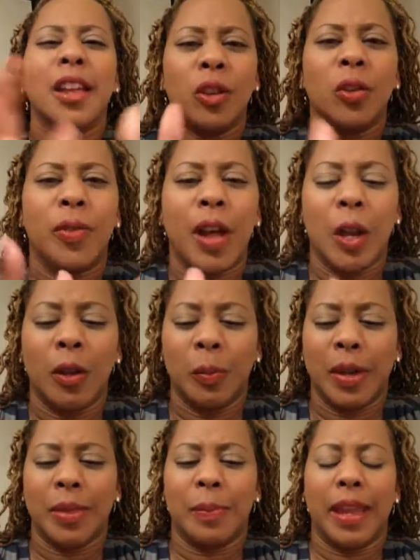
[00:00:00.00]
You'll follow
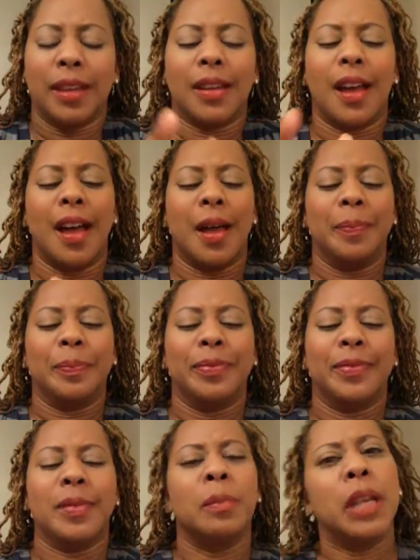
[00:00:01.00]
with me,
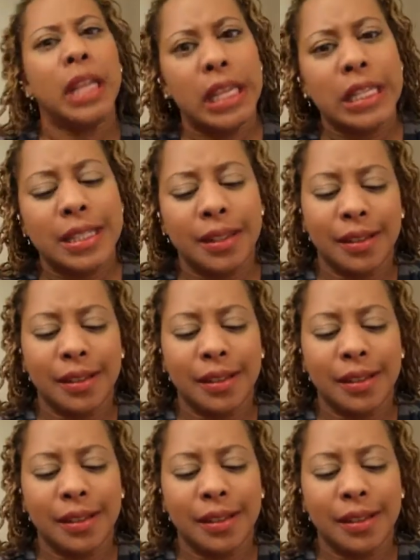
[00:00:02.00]
please.